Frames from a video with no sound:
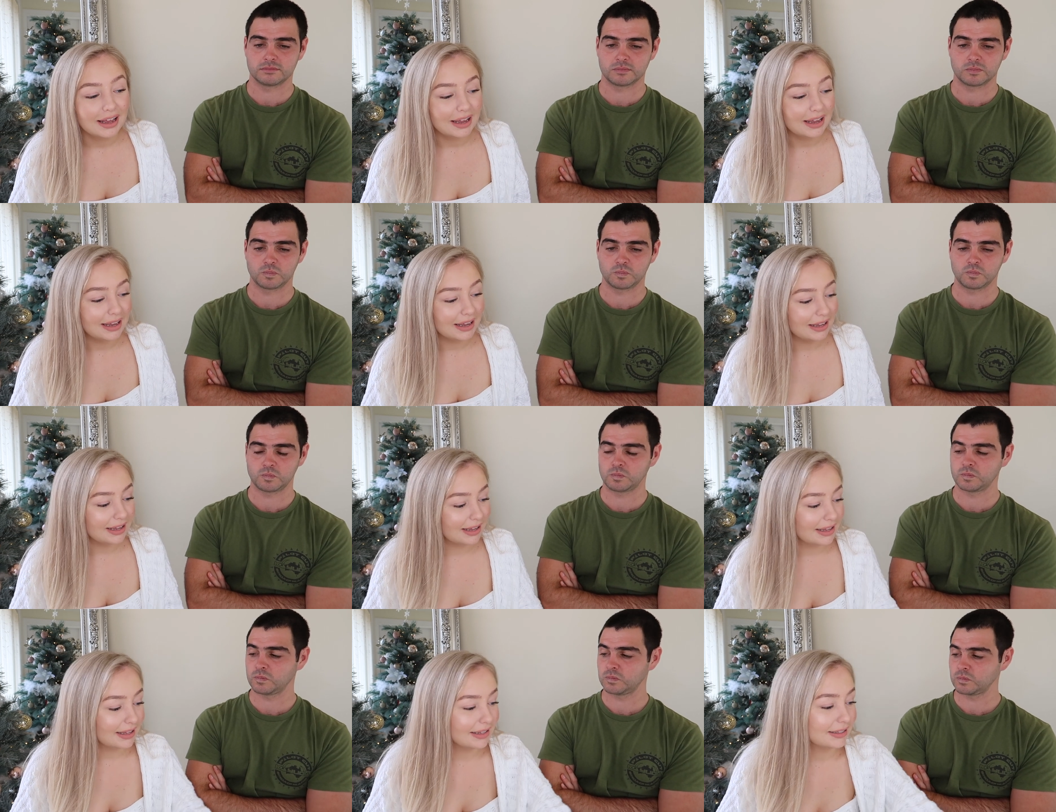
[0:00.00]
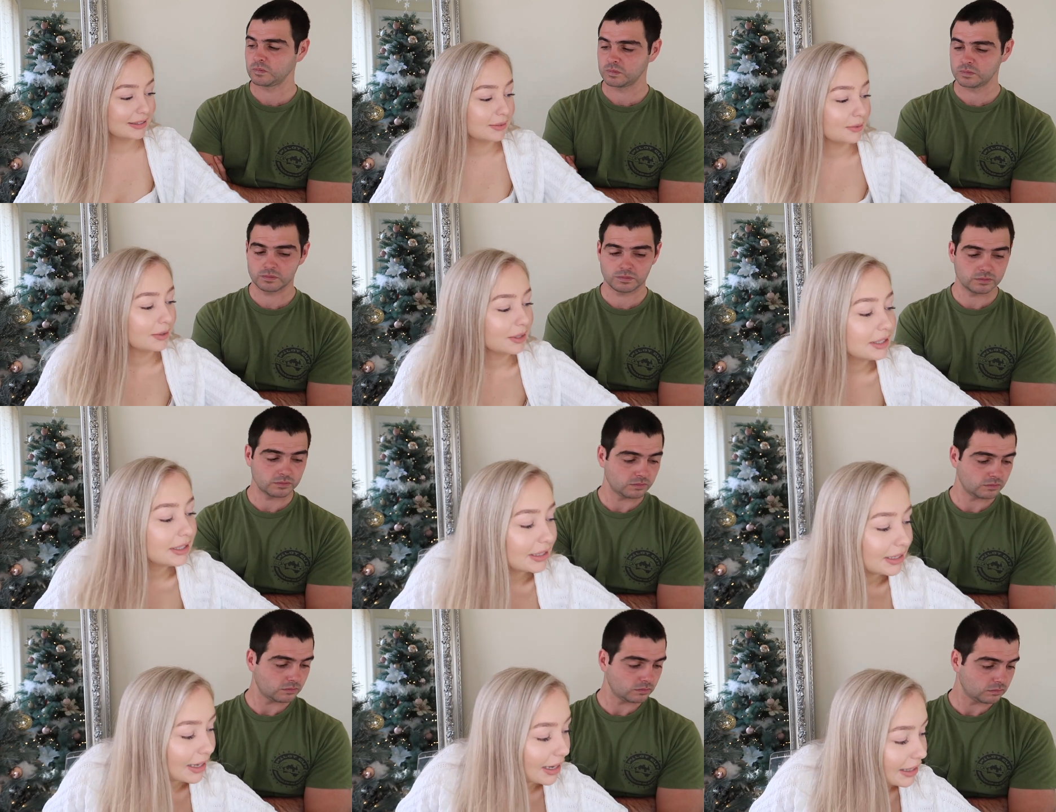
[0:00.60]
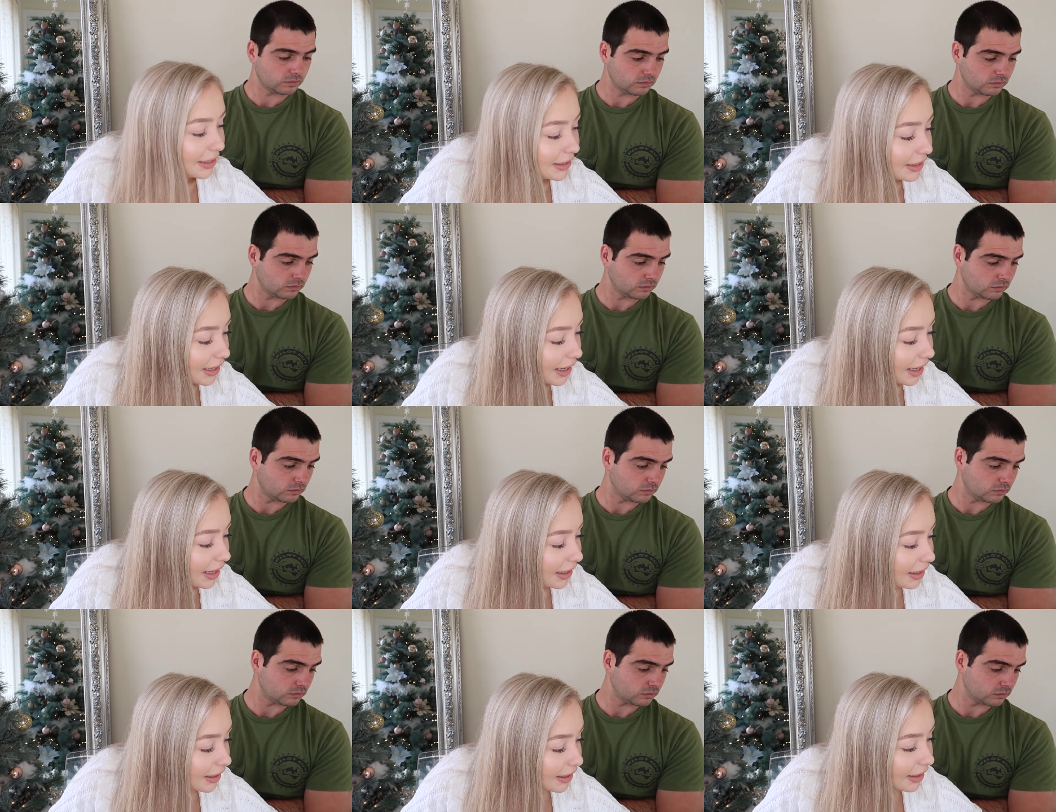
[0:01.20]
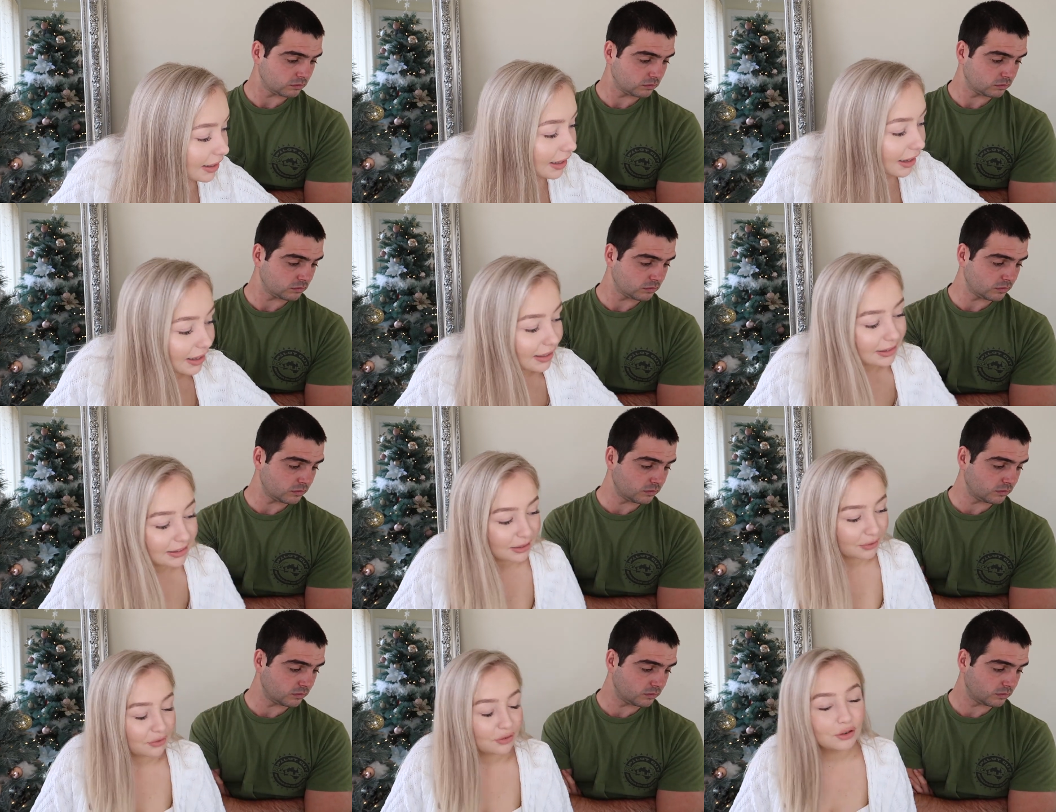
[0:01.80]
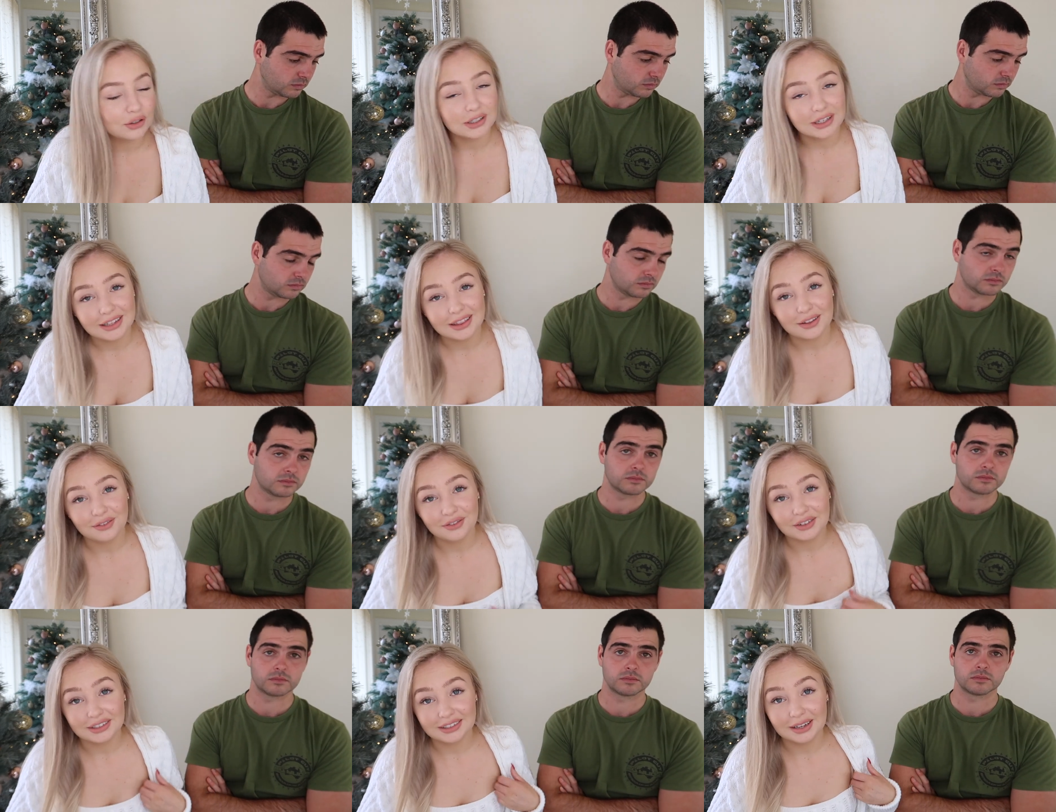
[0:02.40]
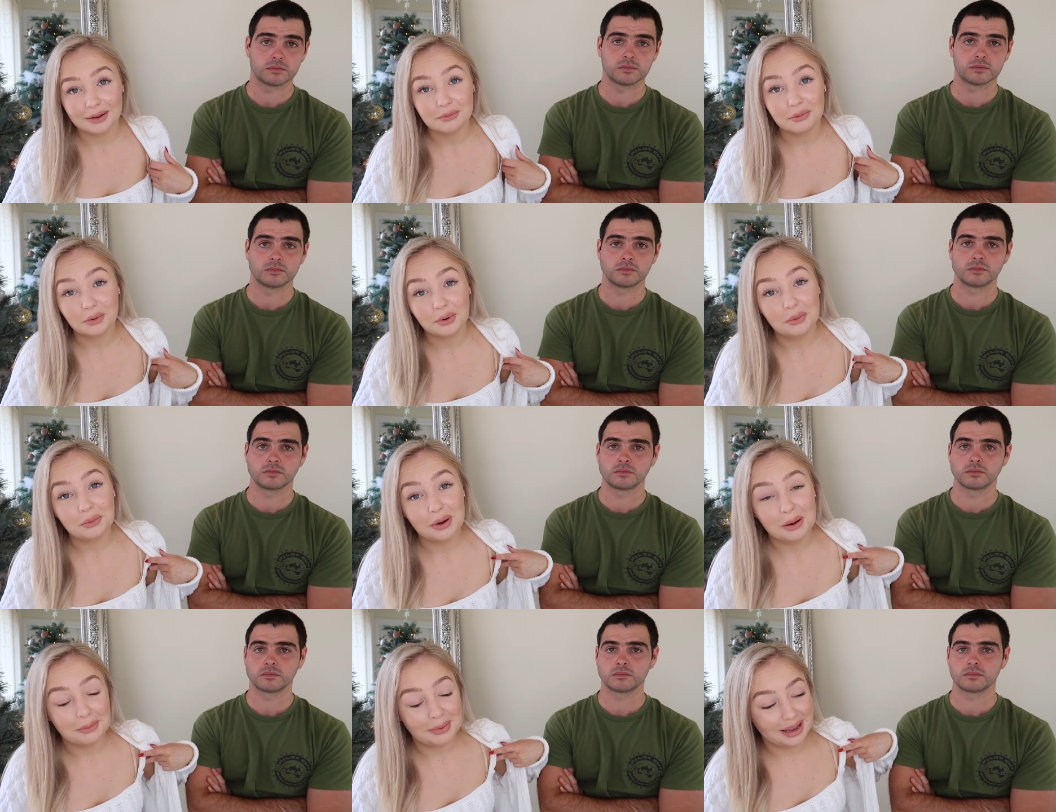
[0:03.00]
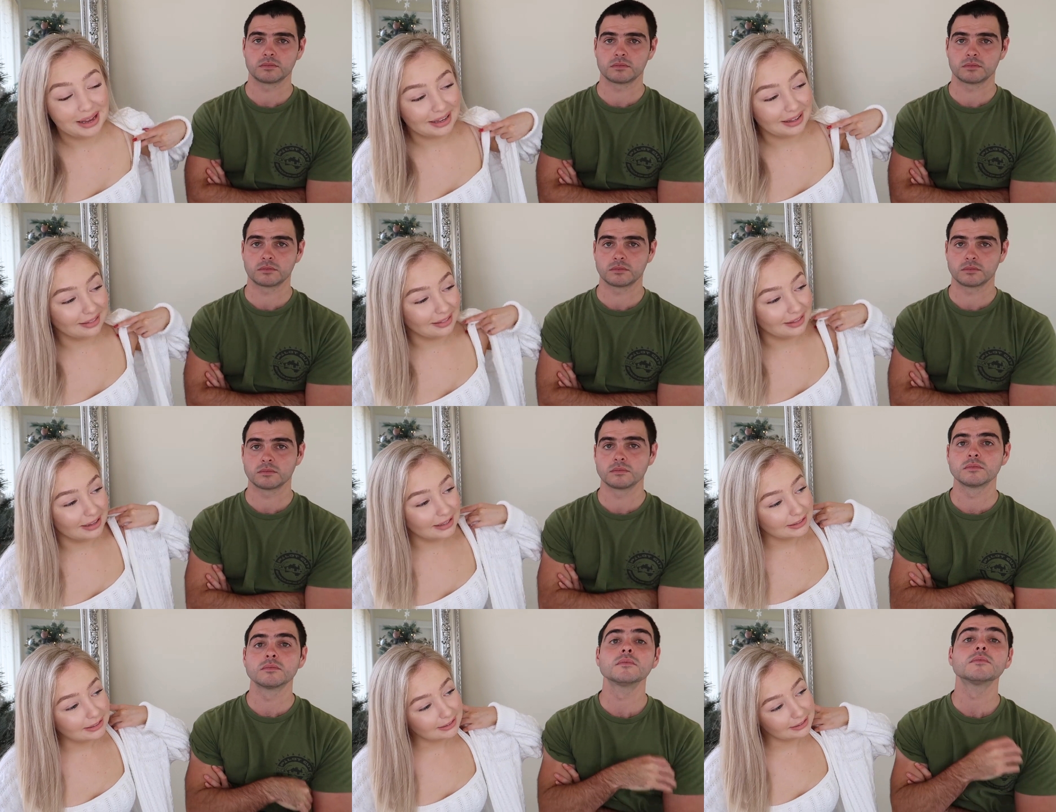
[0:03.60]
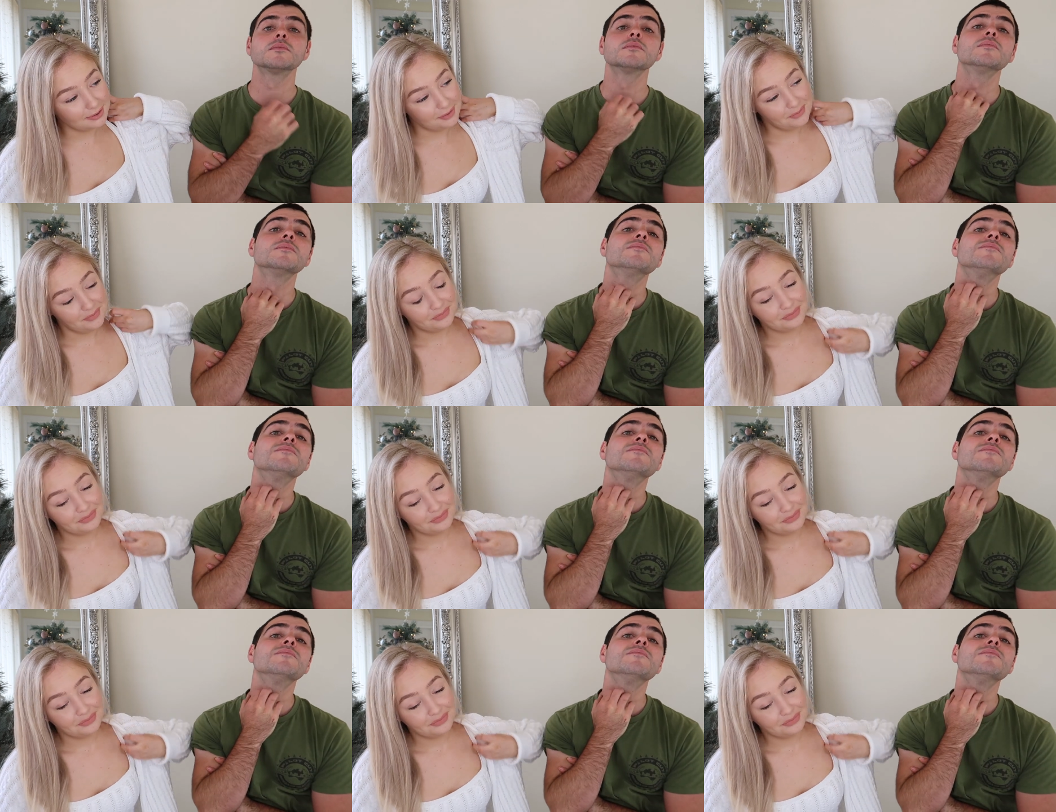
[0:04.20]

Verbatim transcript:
Speaker 1: It is, what's the date today? It's the 14th of December when we're making this.